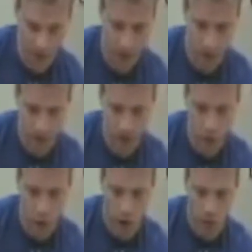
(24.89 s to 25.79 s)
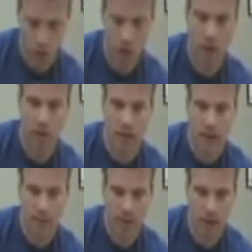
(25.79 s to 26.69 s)
If the knees wobble or
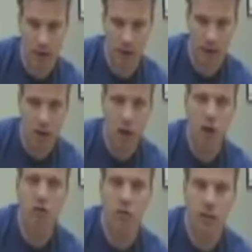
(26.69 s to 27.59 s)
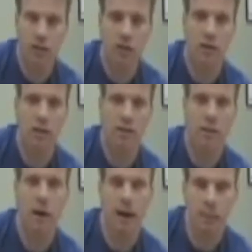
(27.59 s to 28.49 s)
collapse in, you need to give
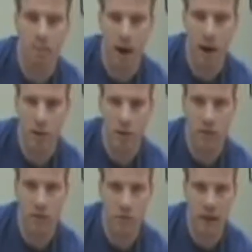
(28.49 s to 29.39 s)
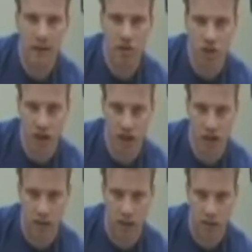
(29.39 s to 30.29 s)
them a biofeedback
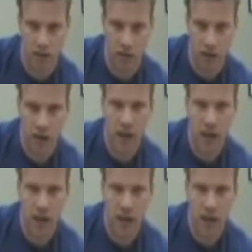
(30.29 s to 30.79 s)
challenge.